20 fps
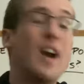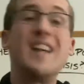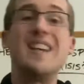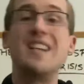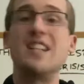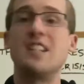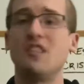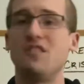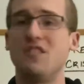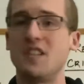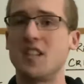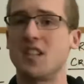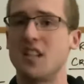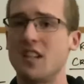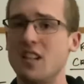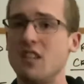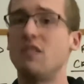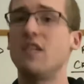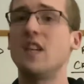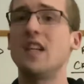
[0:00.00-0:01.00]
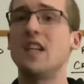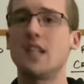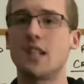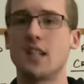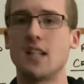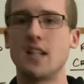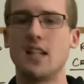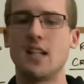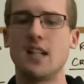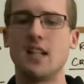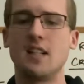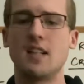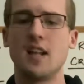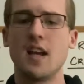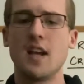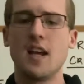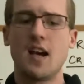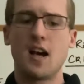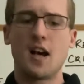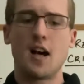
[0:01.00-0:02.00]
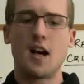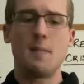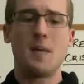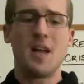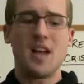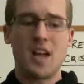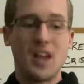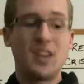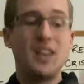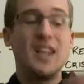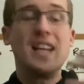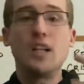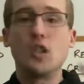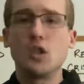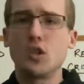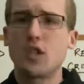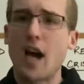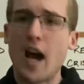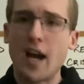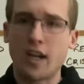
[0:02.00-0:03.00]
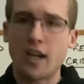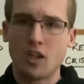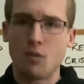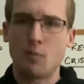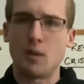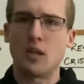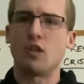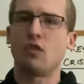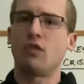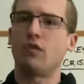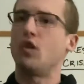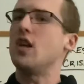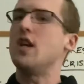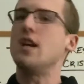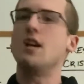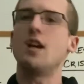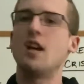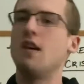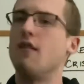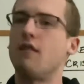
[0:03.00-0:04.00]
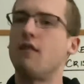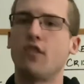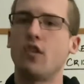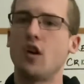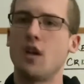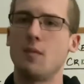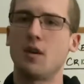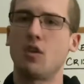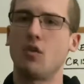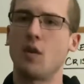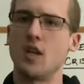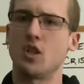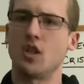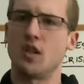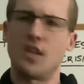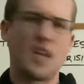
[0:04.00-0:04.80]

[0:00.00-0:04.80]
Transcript: is a visa? And a visa is a legal document for immigration.